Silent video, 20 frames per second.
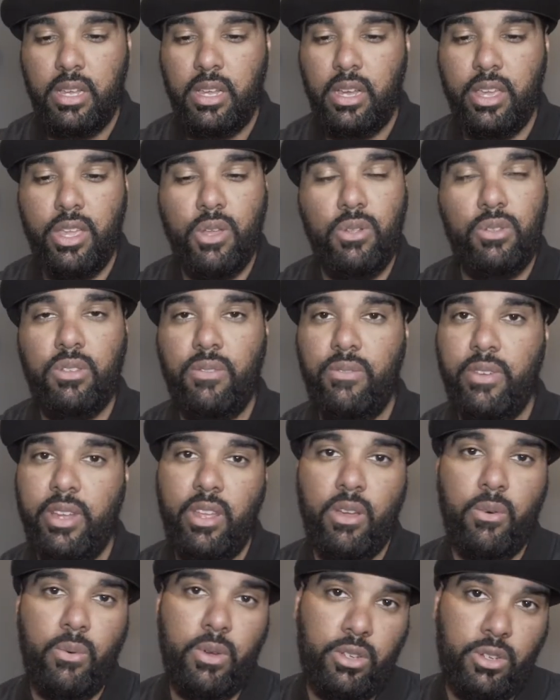a YouTube
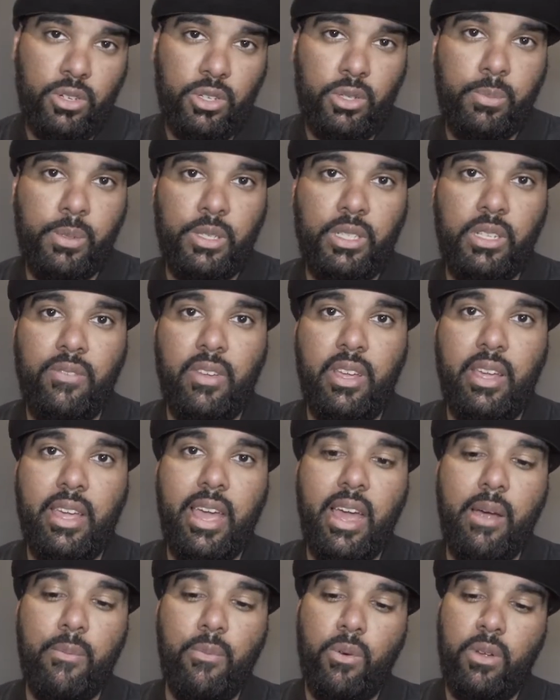video with your specific
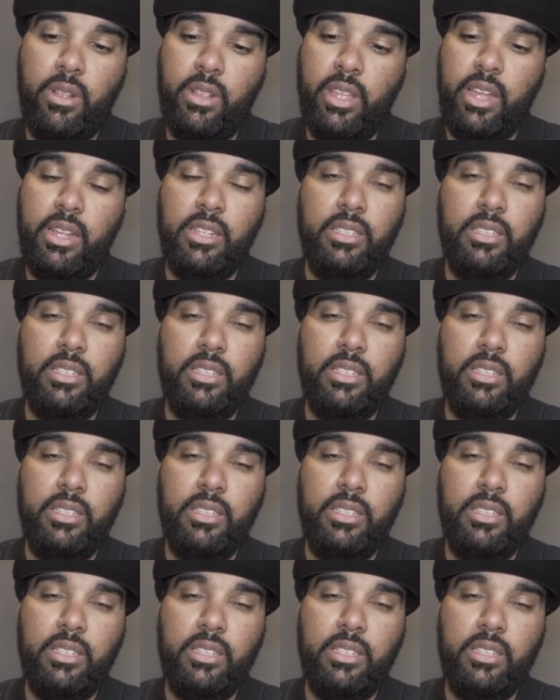camera and they